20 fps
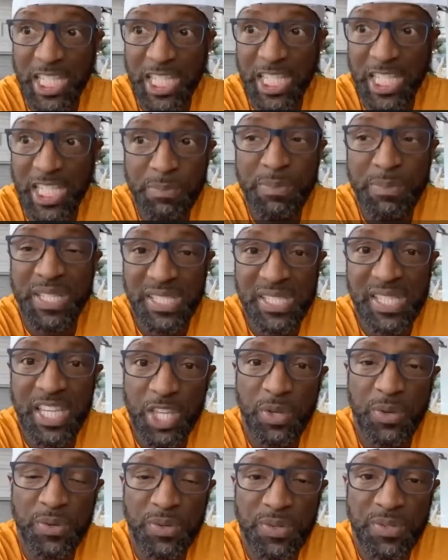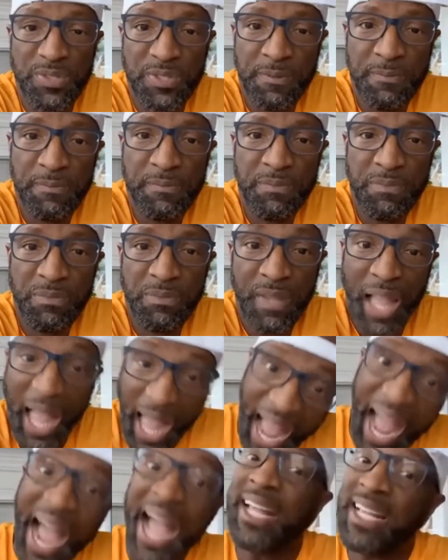HBCUs.
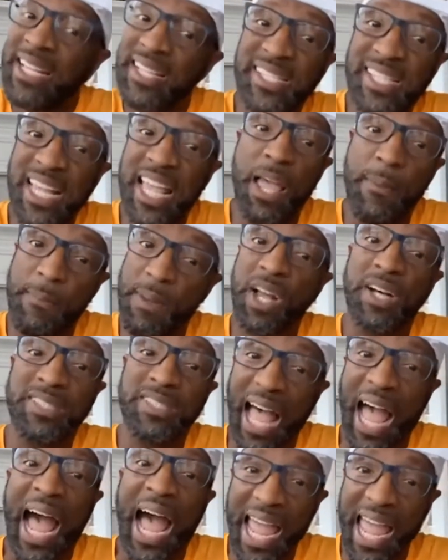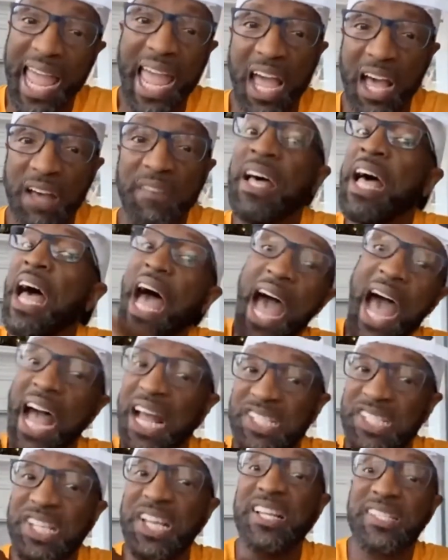I can say it because I
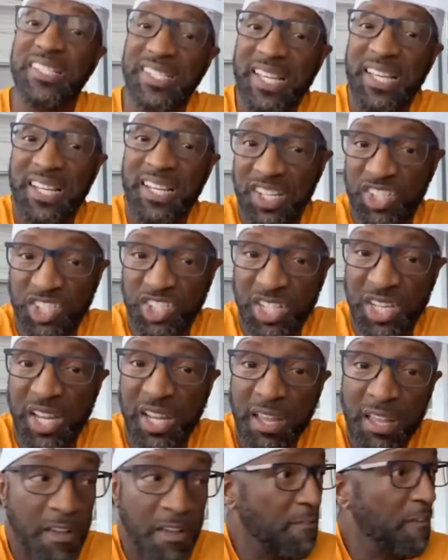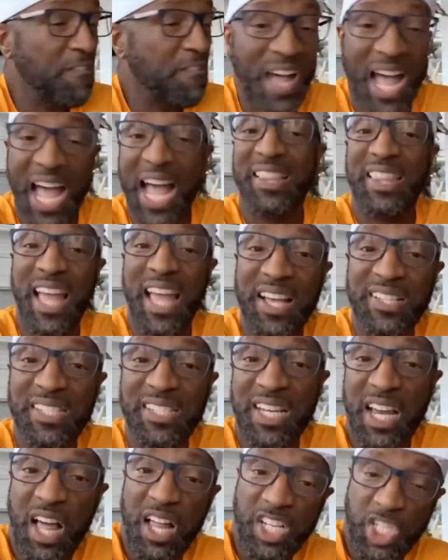just sent a check for
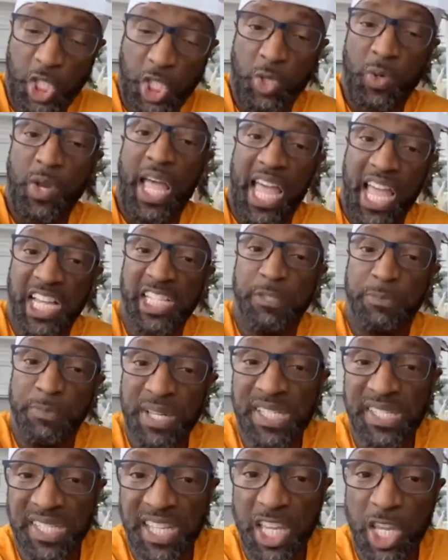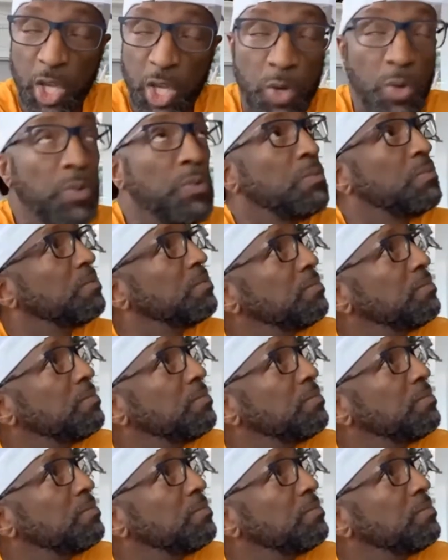$5,000 to a HBCU